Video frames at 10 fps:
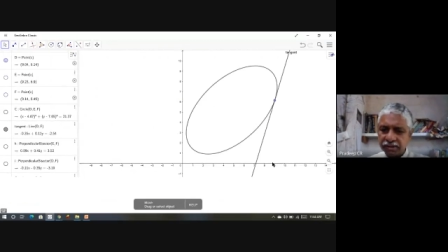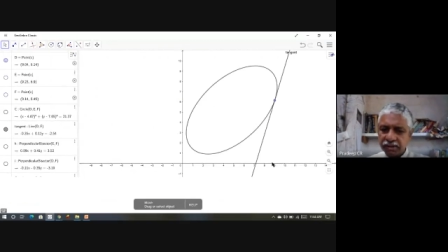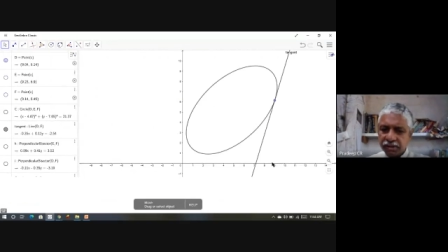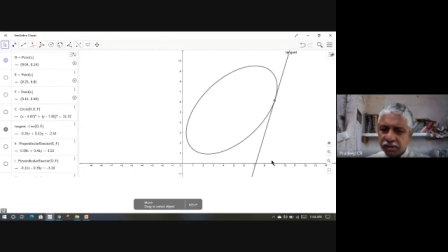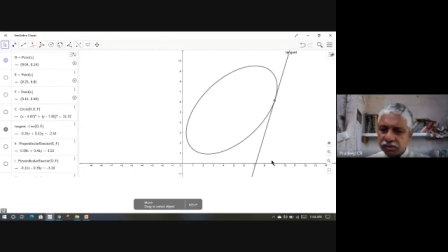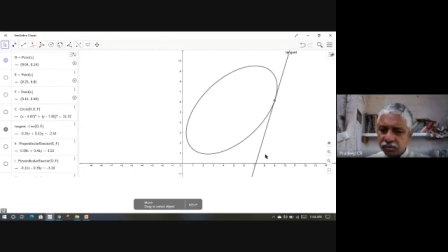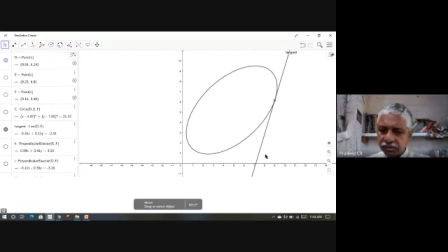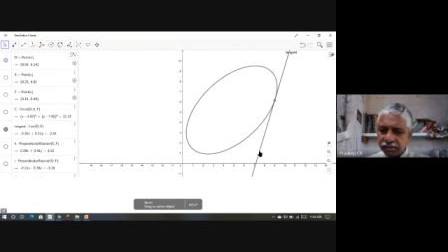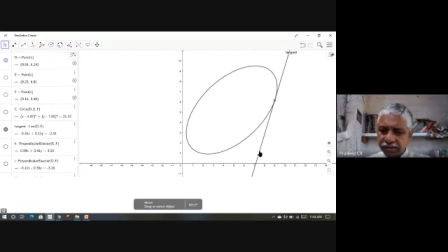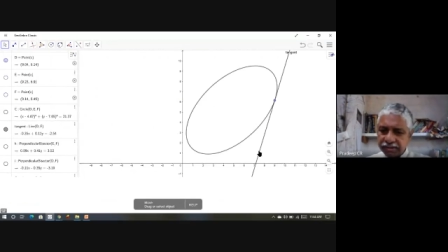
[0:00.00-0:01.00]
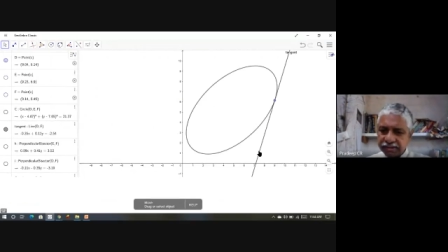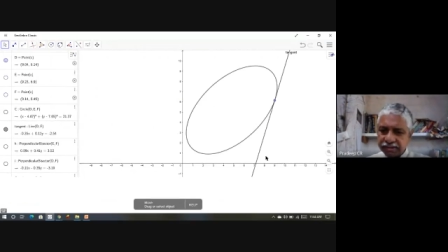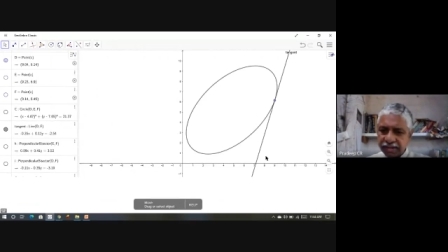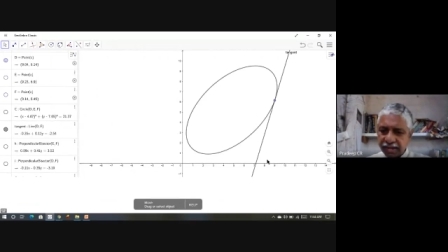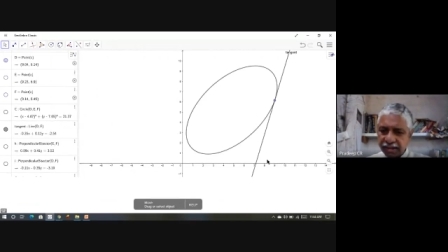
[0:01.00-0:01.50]
so this
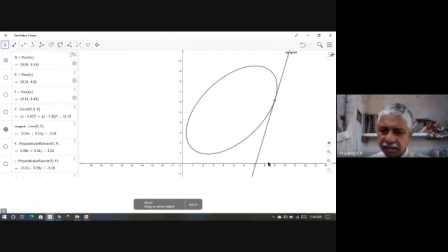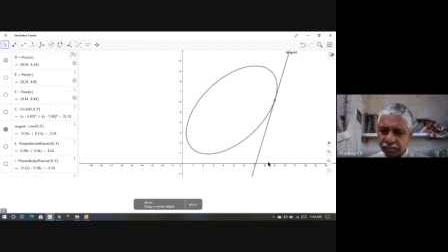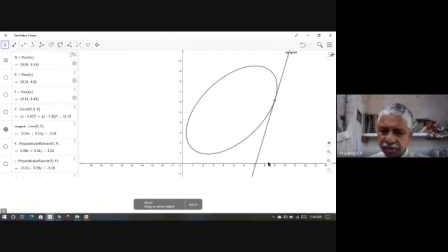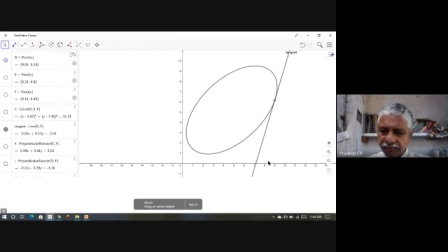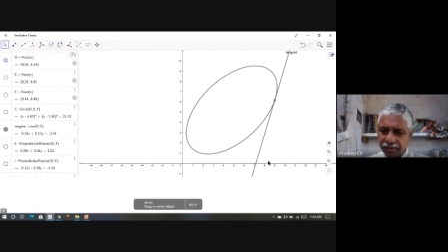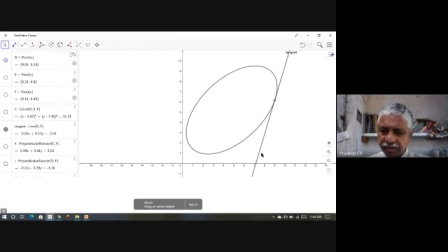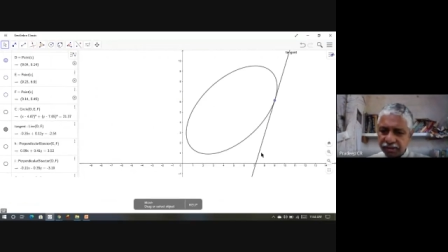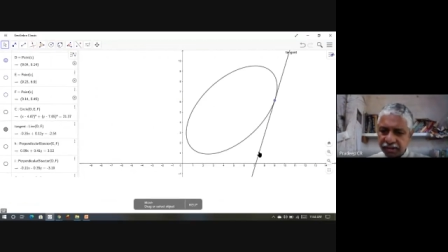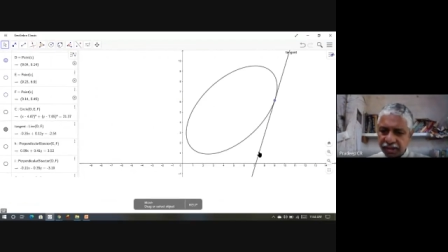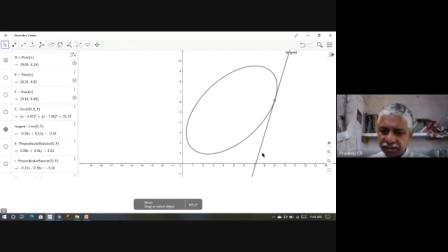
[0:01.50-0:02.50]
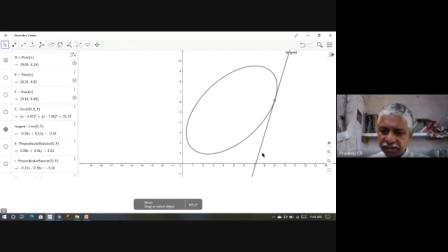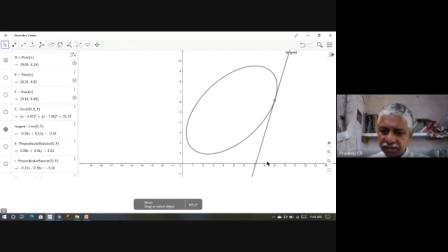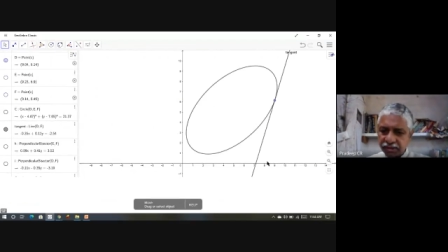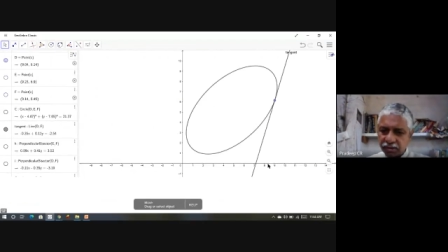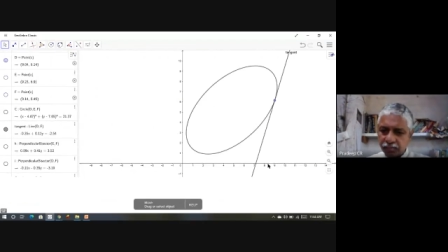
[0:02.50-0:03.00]
angle between the
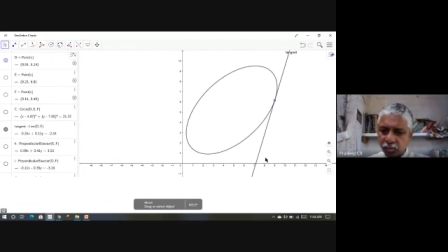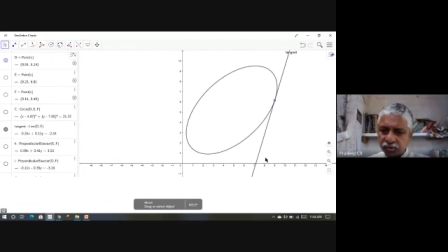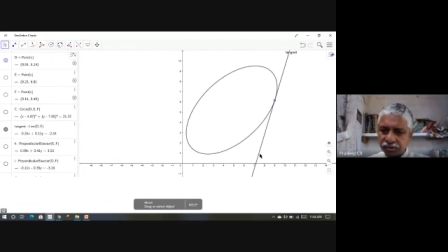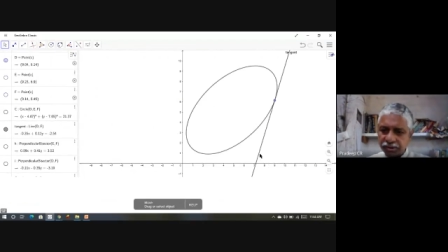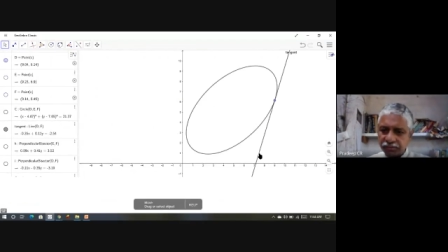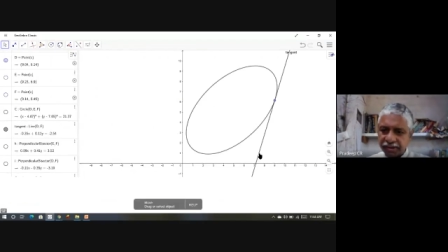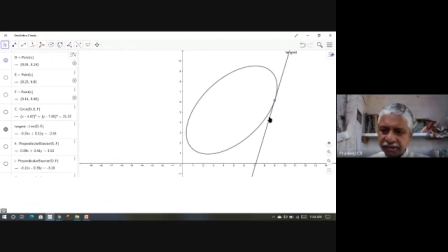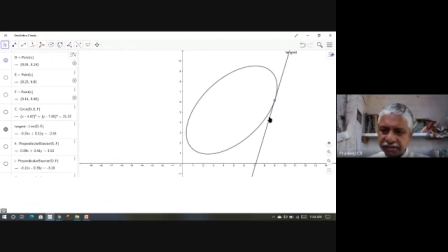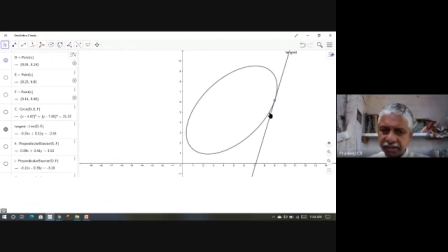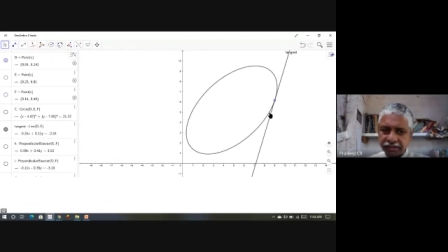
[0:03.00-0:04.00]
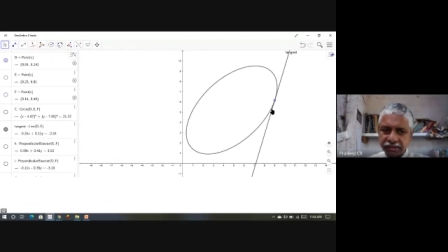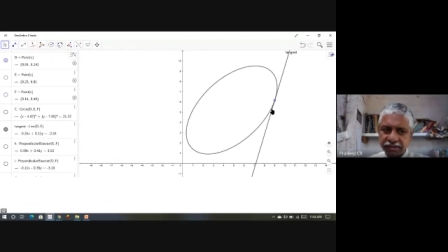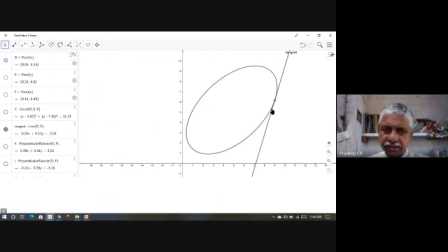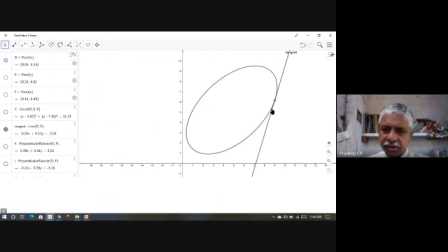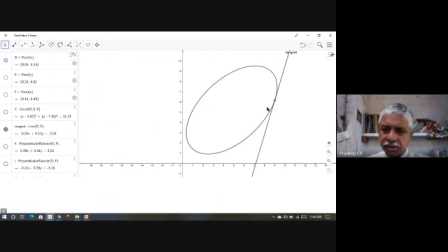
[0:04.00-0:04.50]
tangent and the positive
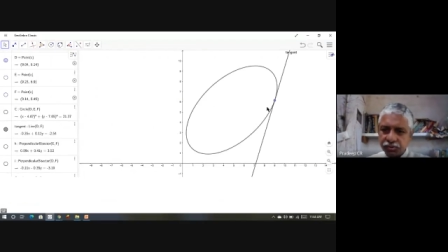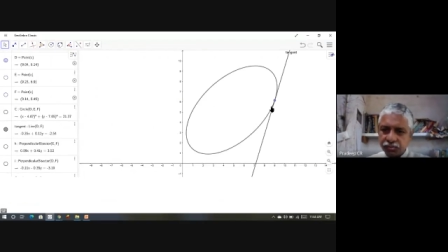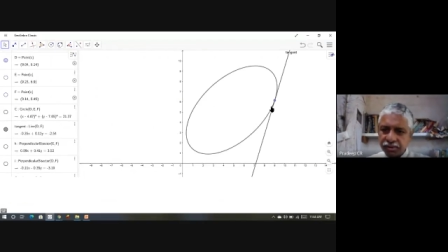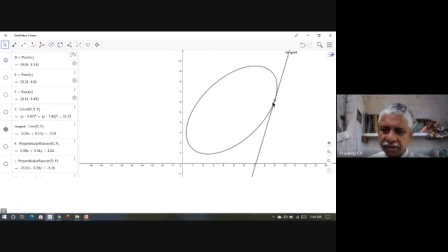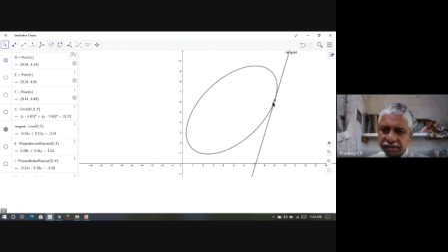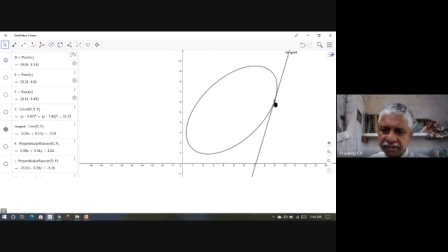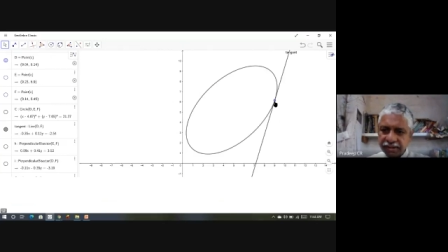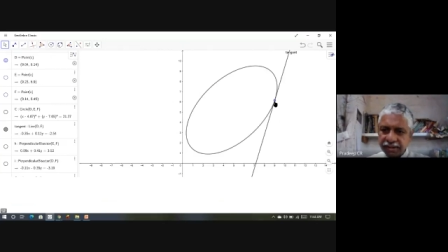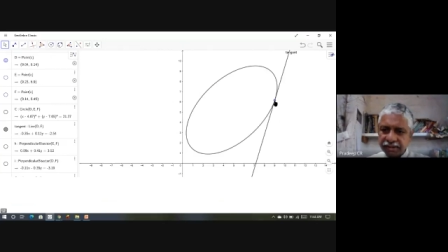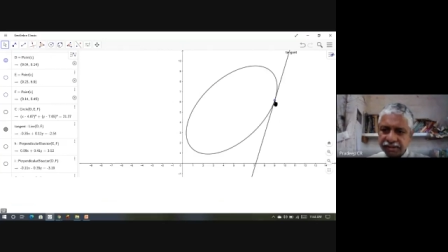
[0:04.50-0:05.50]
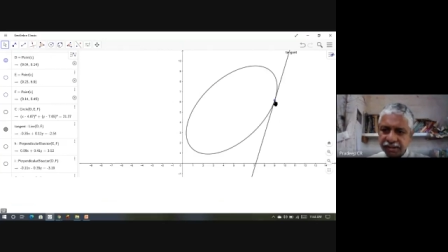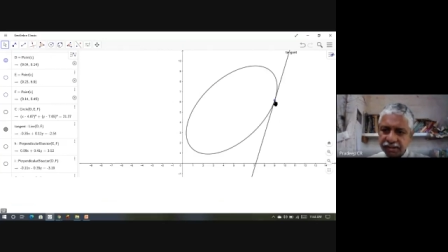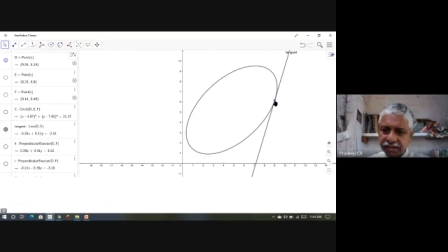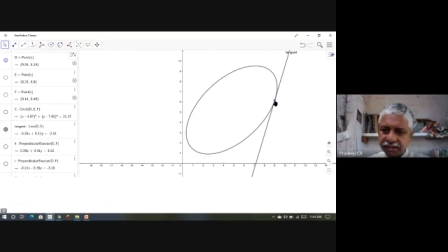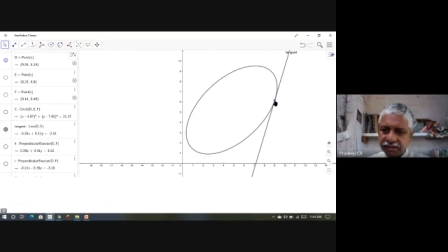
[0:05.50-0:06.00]
x-axis you can see it
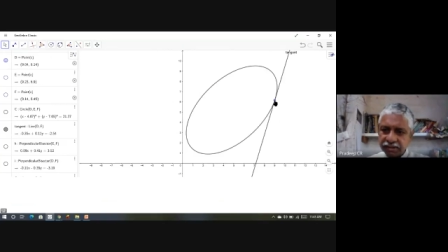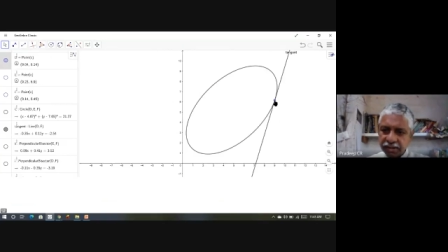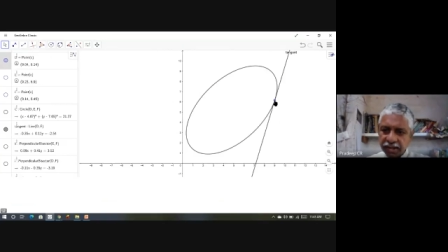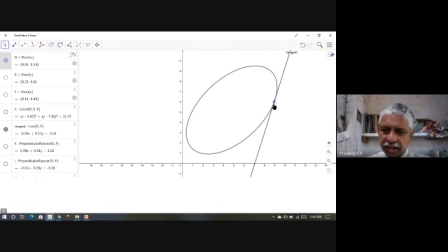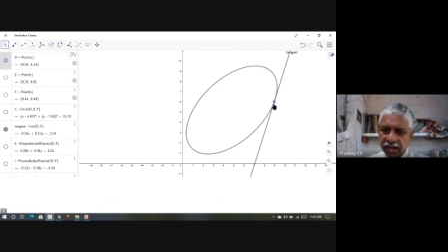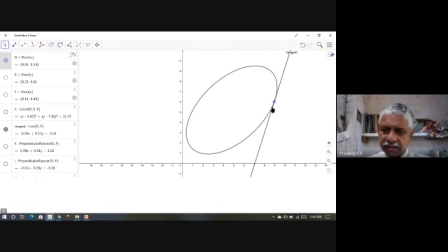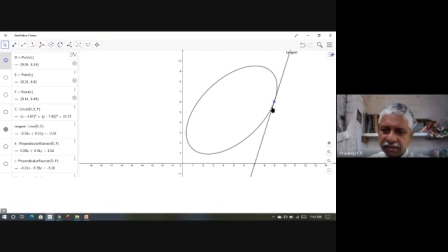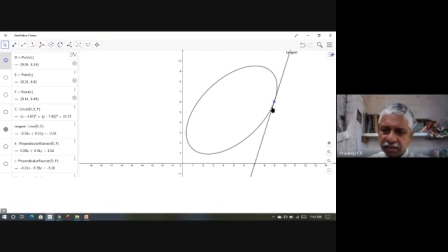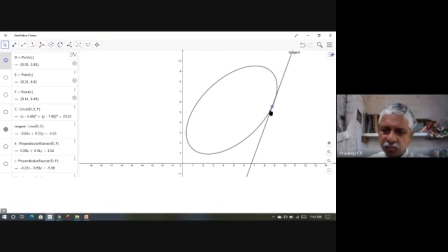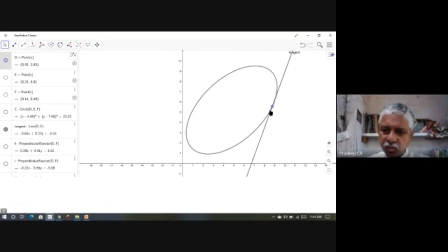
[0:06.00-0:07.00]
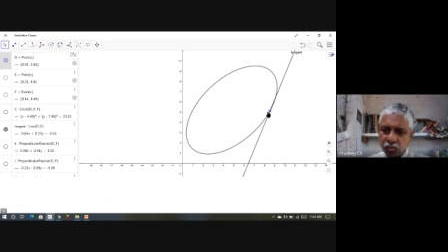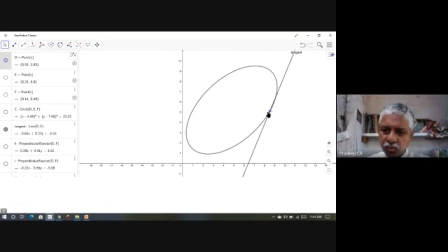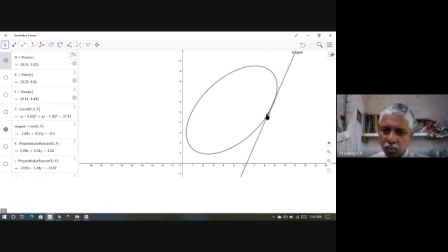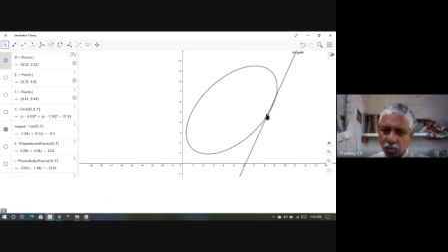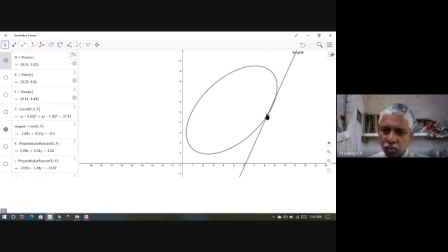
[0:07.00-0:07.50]
changes as i
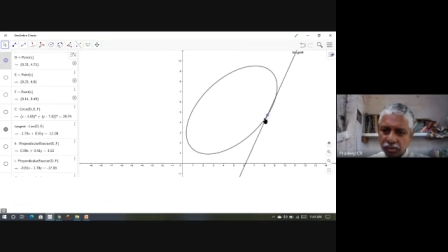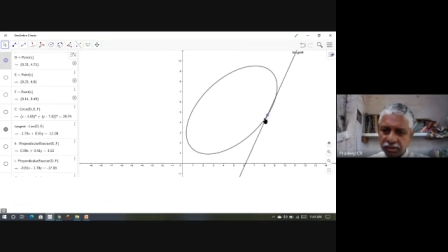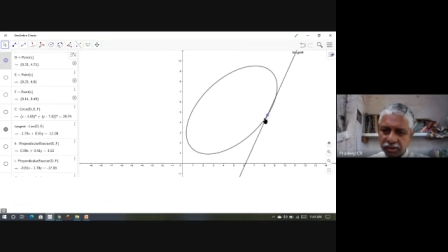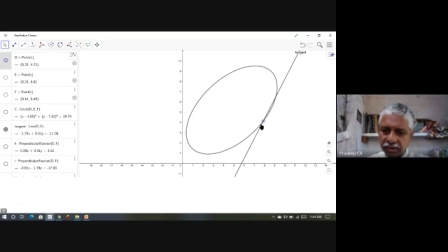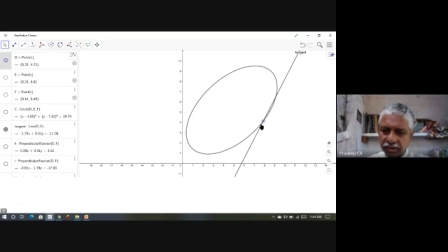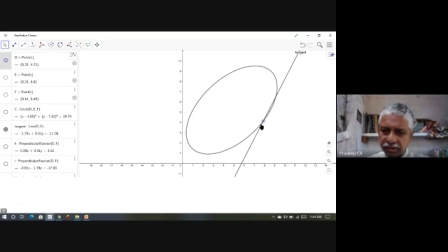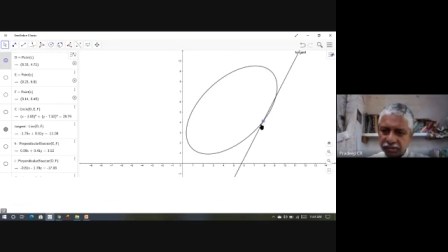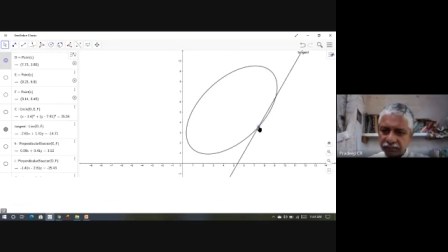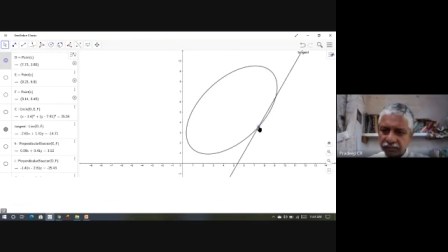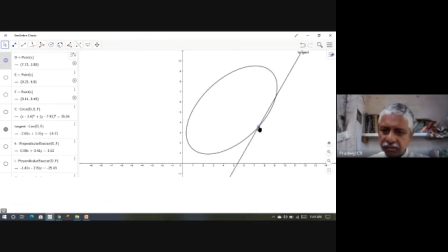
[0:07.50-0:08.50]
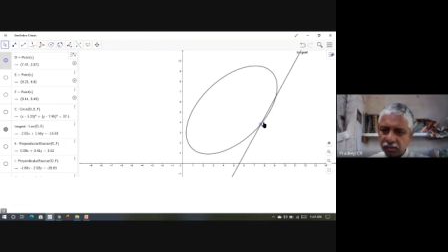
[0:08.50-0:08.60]
move on the curve